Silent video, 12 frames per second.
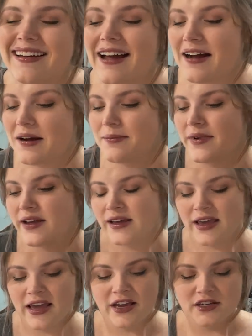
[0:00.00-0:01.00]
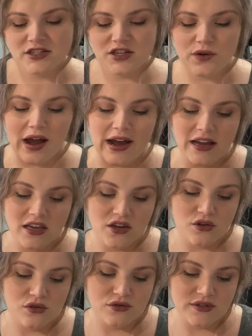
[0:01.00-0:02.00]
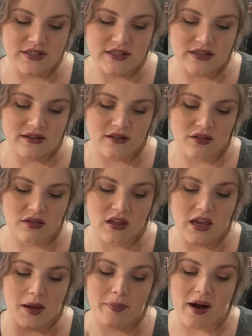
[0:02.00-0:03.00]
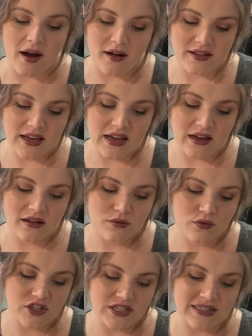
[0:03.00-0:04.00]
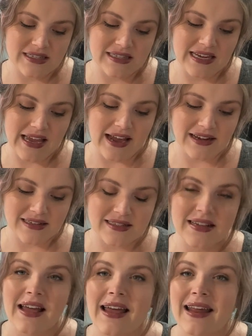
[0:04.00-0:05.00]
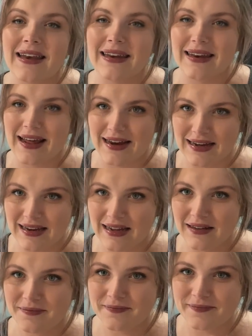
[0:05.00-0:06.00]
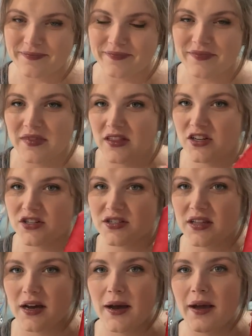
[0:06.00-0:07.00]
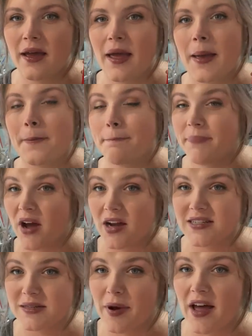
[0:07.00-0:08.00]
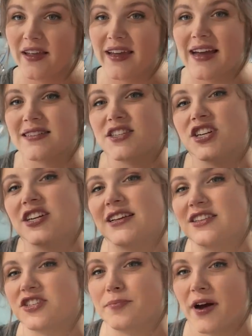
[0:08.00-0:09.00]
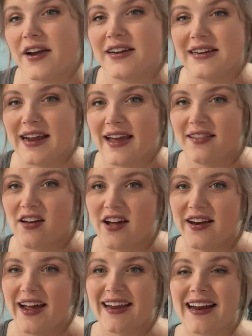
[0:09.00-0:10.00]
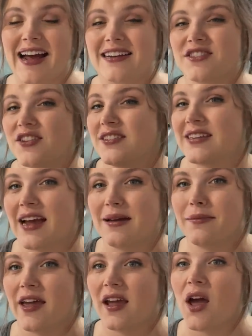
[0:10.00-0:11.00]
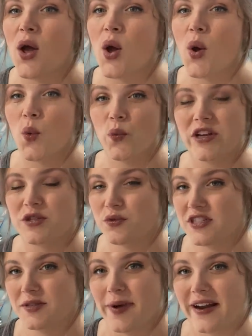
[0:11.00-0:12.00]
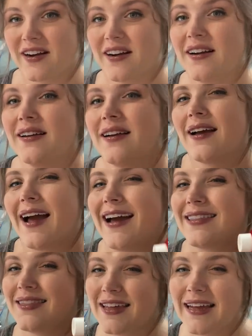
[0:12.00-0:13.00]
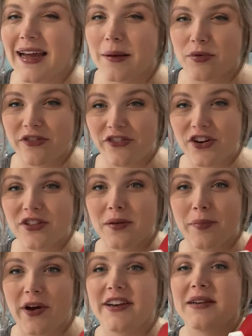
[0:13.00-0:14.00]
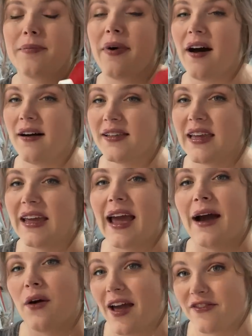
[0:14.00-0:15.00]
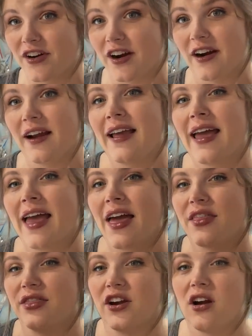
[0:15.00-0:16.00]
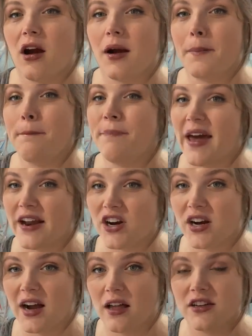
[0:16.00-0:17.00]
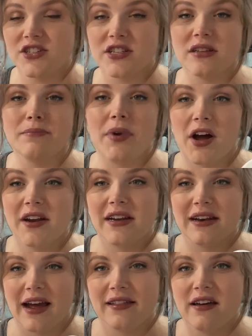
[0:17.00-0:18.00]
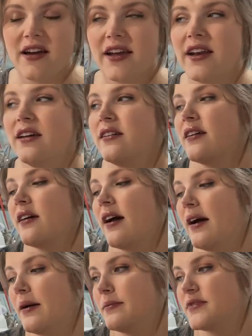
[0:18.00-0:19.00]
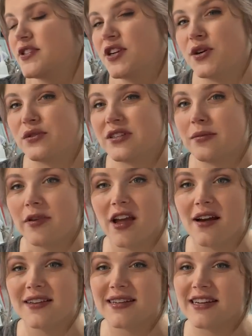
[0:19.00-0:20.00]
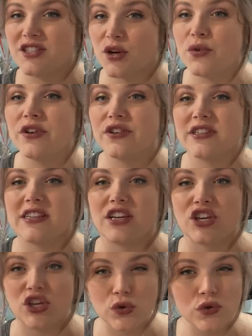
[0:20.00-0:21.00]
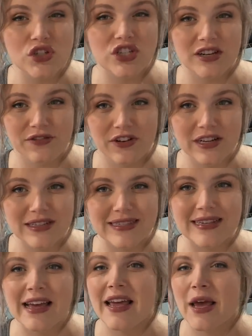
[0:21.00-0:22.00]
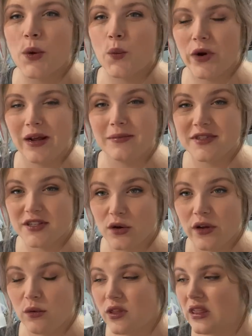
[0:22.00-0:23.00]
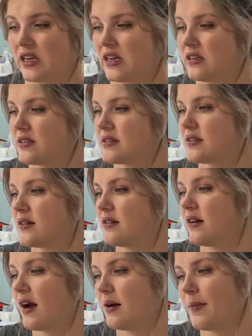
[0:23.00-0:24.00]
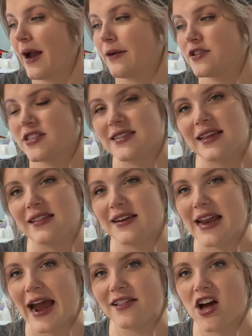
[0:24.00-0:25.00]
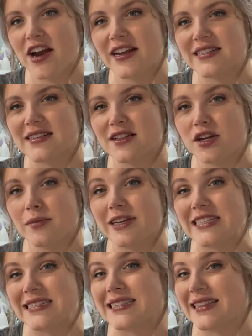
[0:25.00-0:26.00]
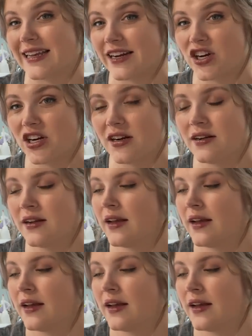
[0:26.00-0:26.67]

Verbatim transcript: Um, so I use the poly, which is Tex 90. There's the bonded polyester and there's bonded nylon. I get asked all the time, like, which one's better? I think I prefer the bonded poly. However, there are better colors in the bonded nylon. Um, so to be honest, I don't notice a huge difference when I'm sewing with these. Um, I would just say the nylon is a little bit slicker.